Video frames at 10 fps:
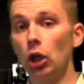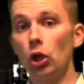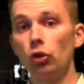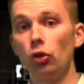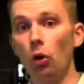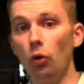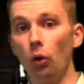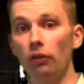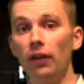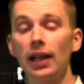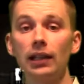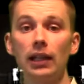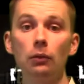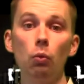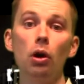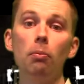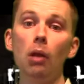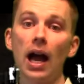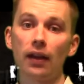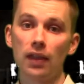So Norvalene will
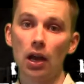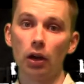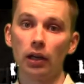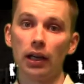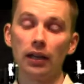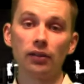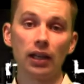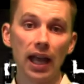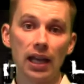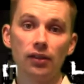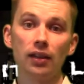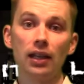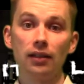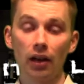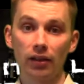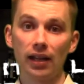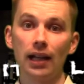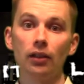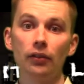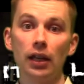block the arginase in case it does
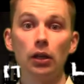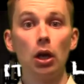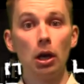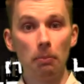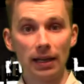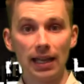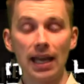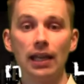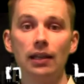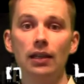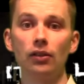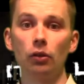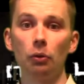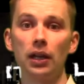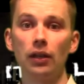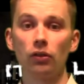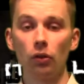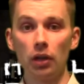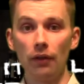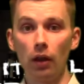elevate by taking these ingredients, so
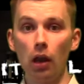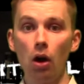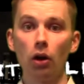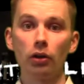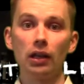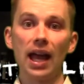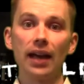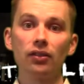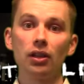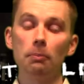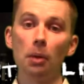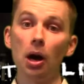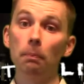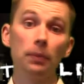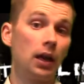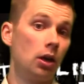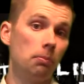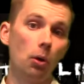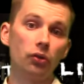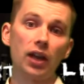you have a longer lasting pump.
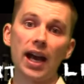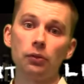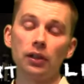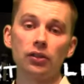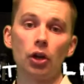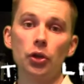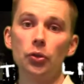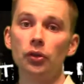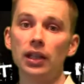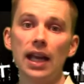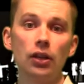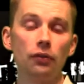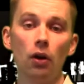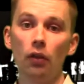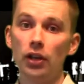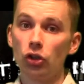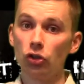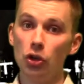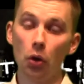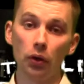Most guys, when they start using the H-Vol, they just
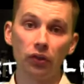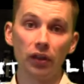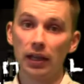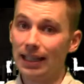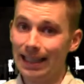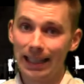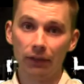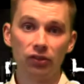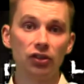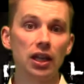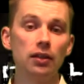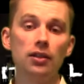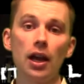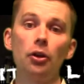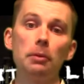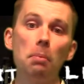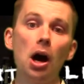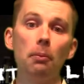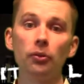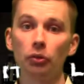notice that they have skin tearing
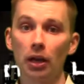pumps, they're